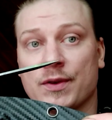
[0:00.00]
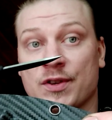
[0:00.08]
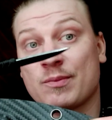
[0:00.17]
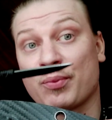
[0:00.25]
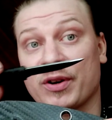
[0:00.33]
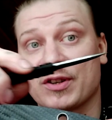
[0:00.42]
the
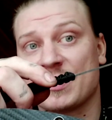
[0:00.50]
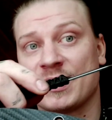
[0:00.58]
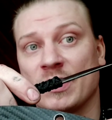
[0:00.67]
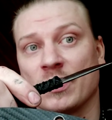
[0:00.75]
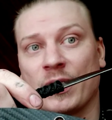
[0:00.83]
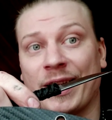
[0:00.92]
spring
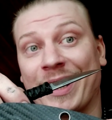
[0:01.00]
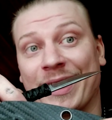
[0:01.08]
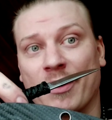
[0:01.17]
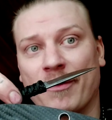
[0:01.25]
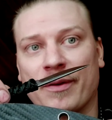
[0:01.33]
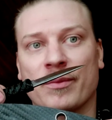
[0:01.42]
steel that I
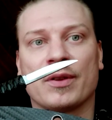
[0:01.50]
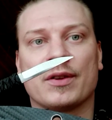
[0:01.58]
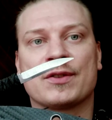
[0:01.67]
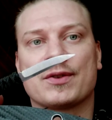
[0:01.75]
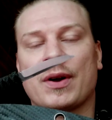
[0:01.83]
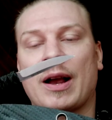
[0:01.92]
get from
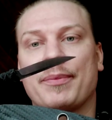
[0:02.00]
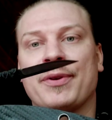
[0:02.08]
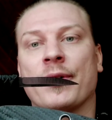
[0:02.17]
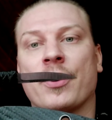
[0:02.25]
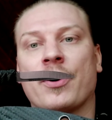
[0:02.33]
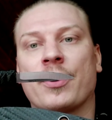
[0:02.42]
the scrap
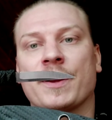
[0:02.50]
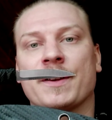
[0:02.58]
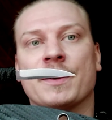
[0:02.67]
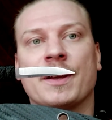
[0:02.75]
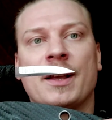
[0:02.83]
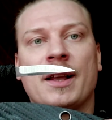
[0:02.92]
yard
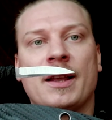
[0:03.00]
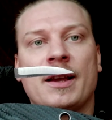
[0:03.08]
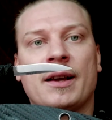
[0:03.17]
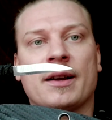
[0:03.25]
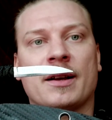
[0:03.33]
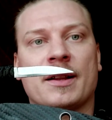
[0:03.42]
and
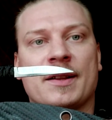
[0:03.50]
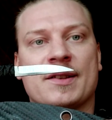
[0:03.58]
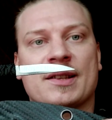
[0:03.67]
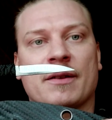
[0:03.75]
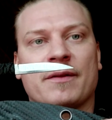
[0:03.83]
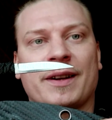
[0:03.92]

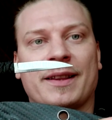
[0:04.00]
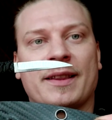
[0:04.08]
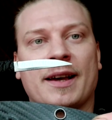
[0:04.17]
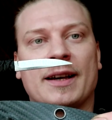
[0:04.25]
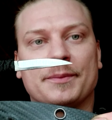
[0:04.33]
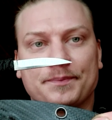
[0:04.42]
stuff like
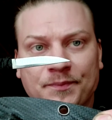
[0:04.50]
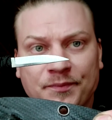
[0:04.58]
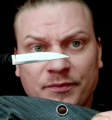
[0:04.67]
that,